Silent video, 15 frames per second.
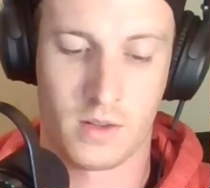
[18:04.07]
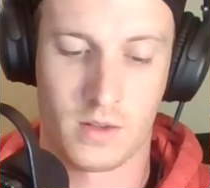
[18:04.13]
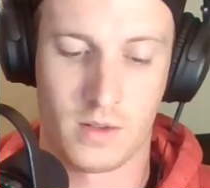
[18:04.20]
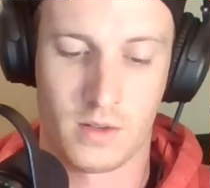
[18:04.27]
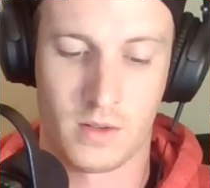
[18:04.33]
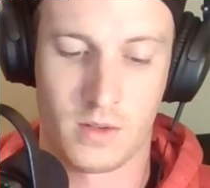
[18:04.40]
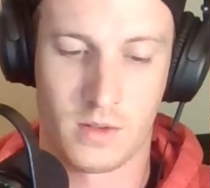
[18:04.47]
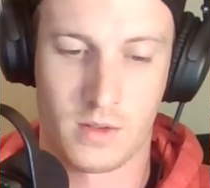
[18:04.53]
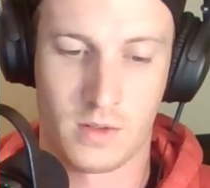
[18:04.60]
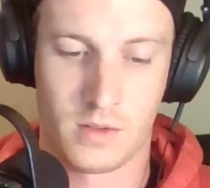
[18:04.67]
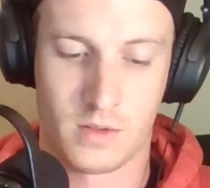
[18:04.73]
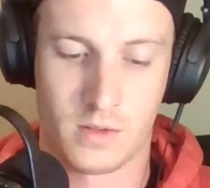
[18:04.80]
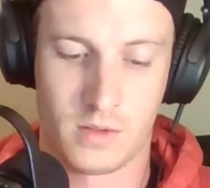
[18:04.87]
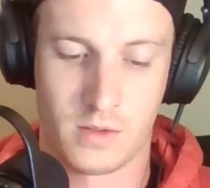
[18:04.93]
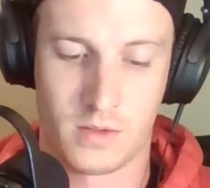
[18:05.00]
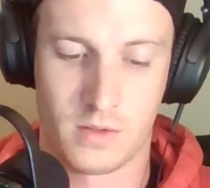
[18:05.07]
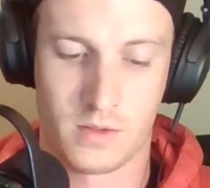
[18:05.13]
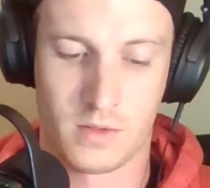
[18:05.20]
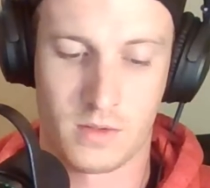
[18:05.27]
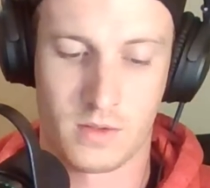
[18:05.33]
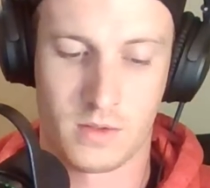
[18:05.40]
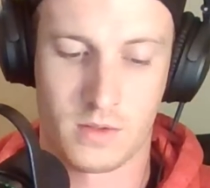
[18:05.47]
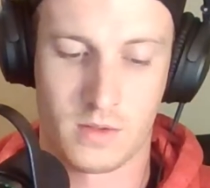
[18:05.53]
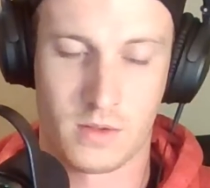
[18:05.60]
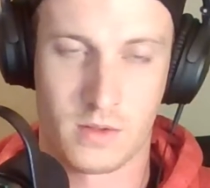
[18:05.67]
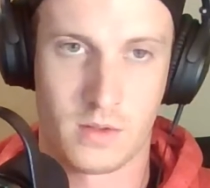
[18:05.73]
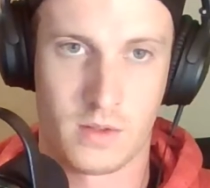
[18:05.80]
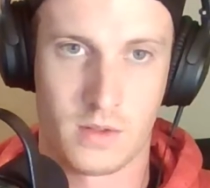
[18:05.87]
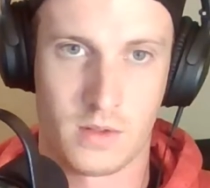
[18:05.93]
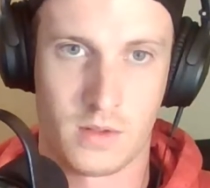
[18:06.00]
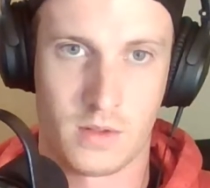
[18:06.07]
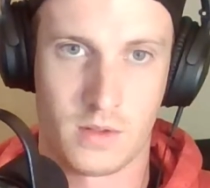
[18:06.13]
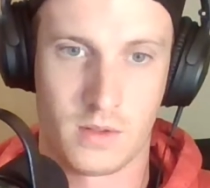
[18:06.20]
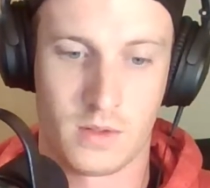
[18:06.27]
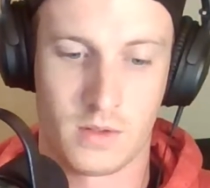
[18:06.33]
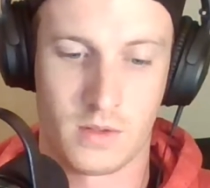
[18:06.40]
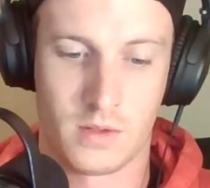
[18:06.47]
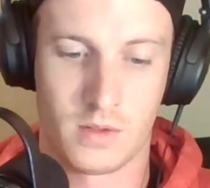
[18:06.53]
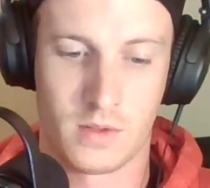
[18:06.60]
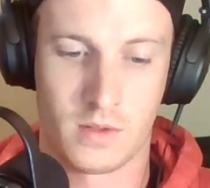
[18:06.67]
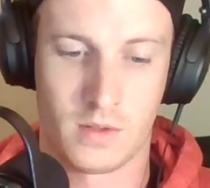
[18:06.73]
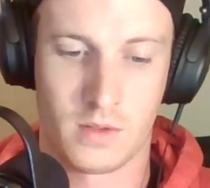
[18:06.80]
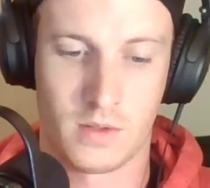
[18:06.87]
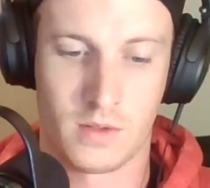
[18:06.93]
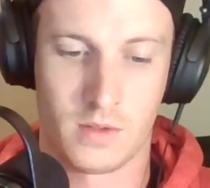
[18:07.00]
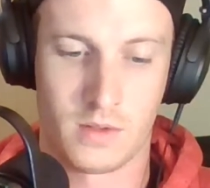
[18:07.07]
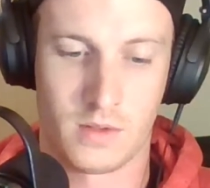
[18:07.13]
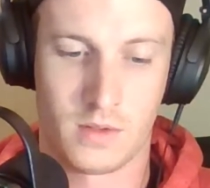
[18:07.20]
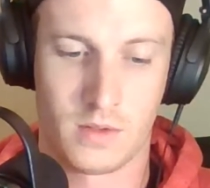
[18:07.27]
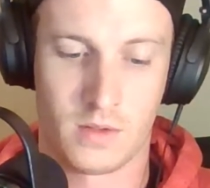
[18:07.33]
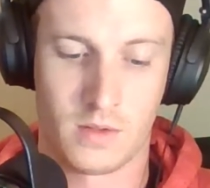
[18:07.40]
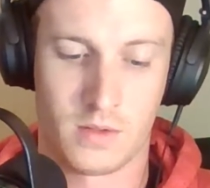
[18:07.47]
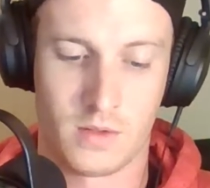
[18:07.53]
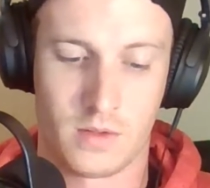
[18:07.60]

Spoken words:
No words are spoken by the person on screen.